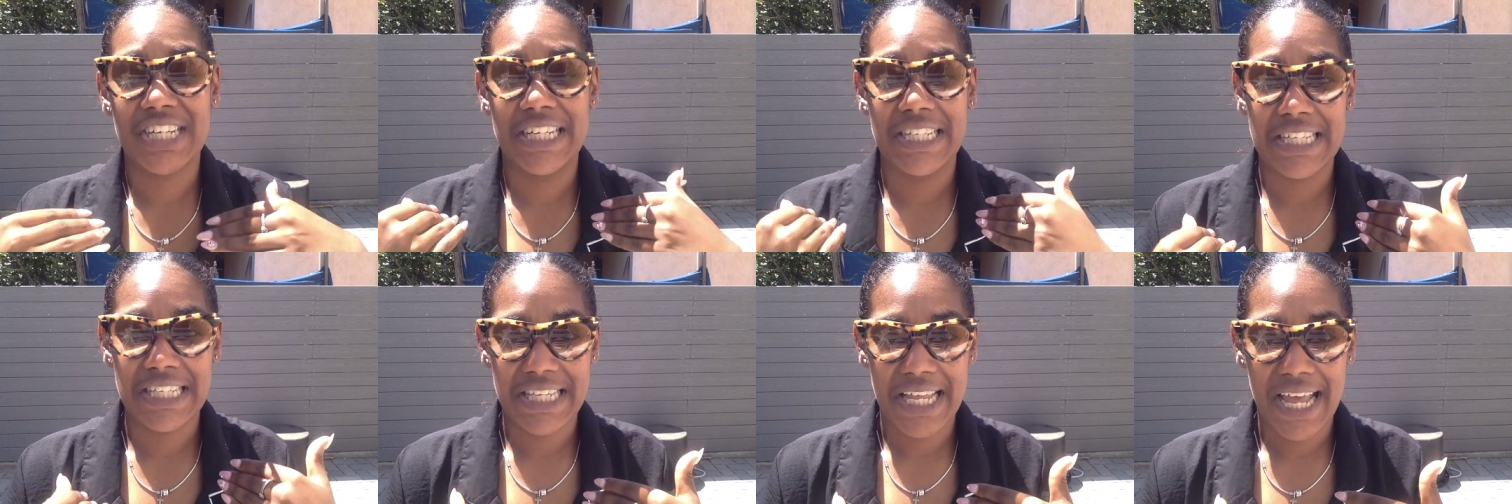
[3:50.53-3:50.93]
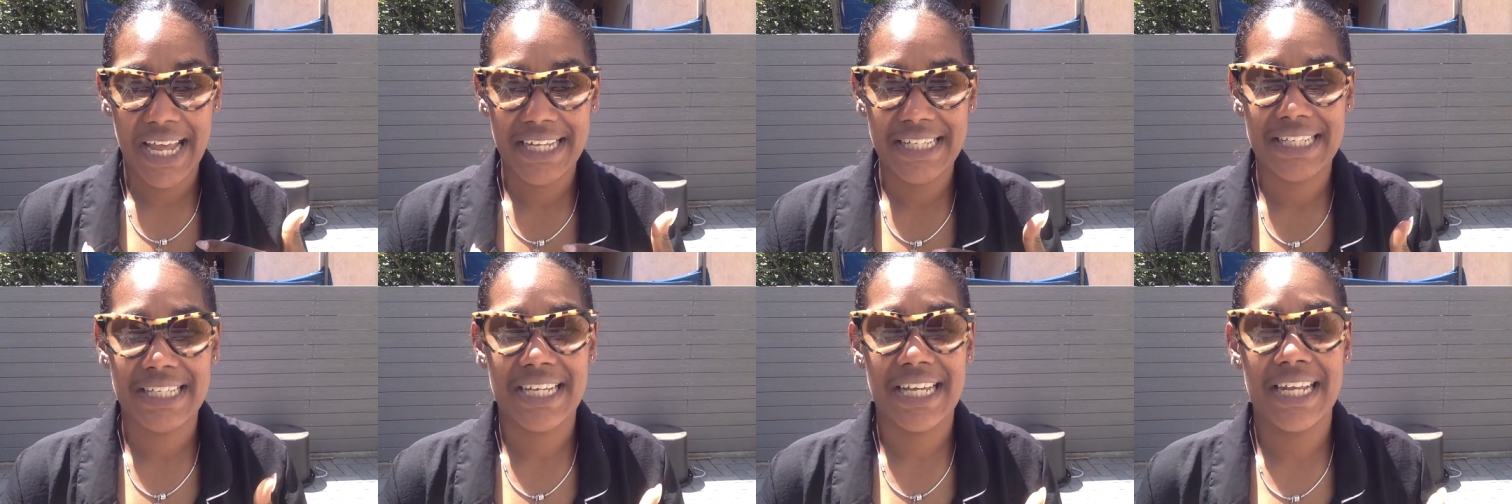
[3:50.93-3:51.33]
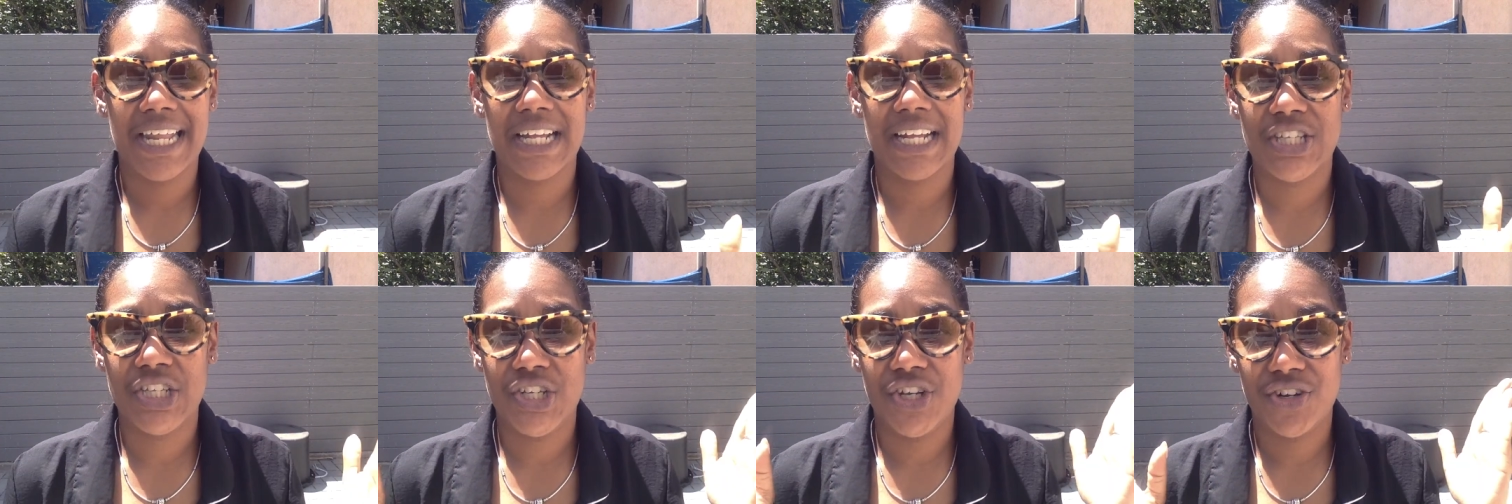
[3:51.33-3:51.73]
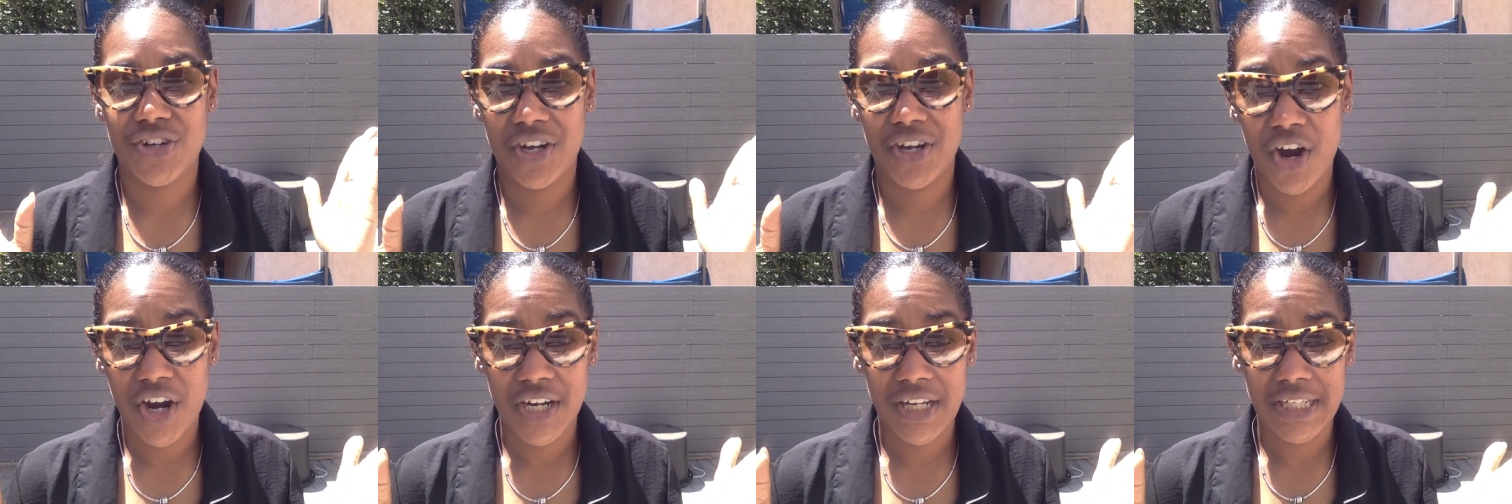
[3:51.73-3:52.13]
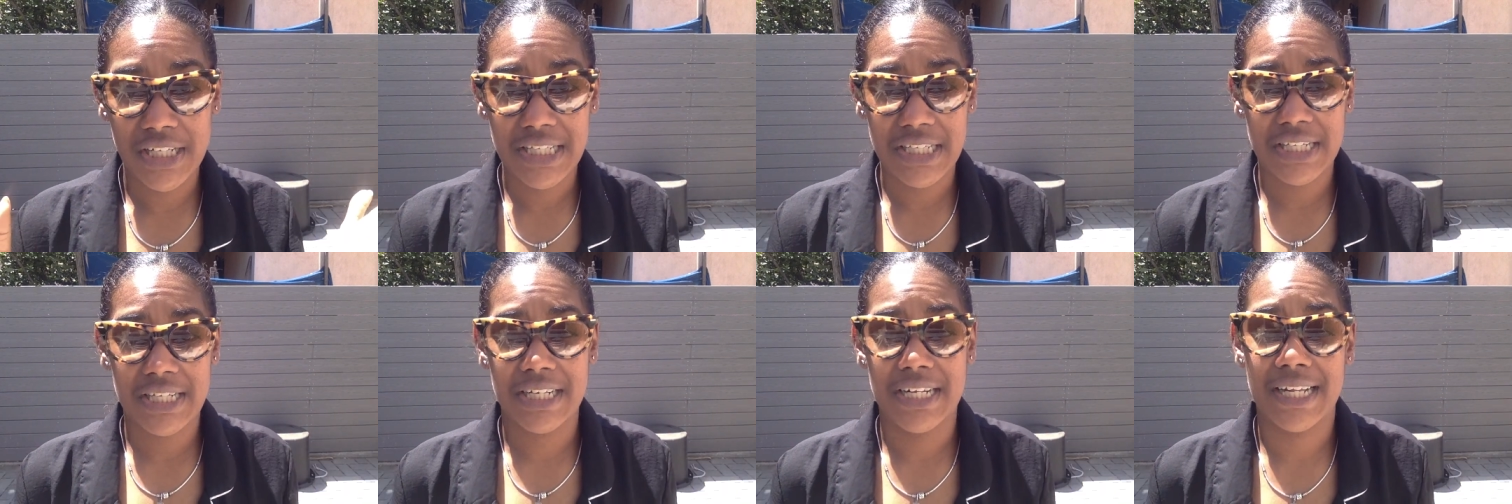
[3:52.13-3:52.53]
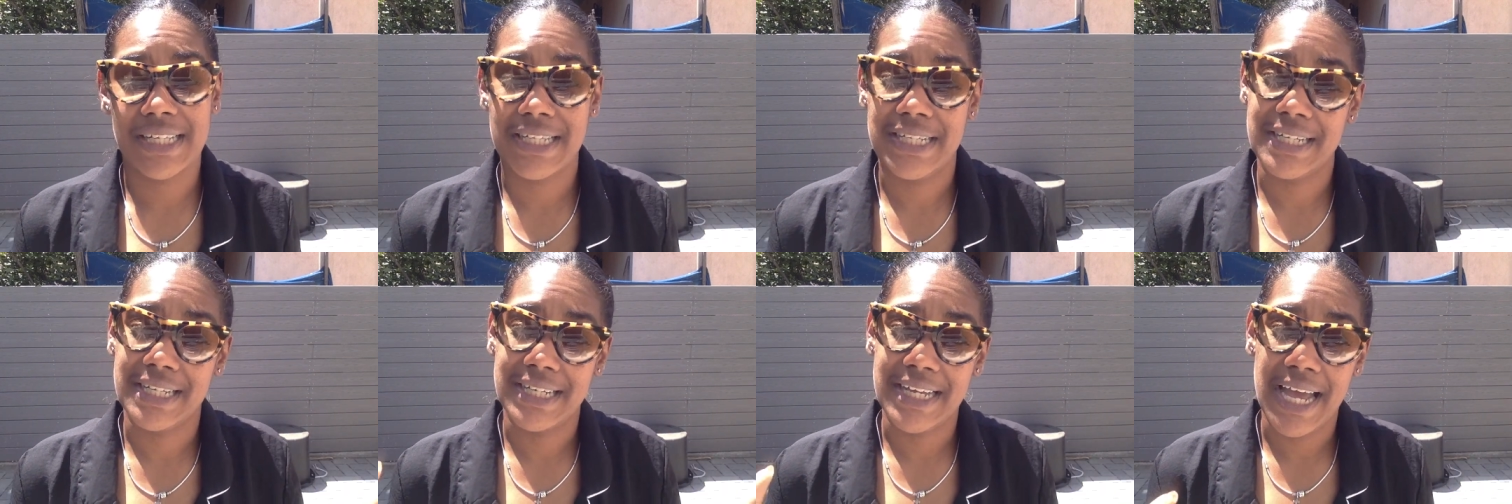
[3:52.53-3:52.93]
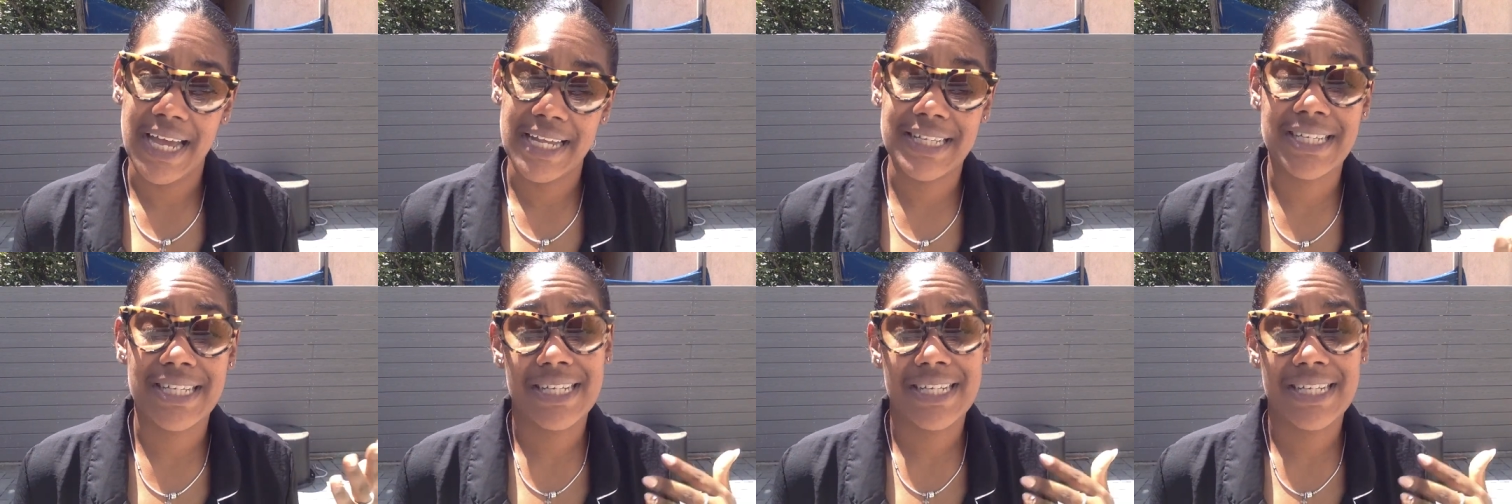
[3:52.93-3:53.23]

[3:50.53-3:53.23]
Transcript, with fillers: inside, to connect to your guardians, to connect to your guides,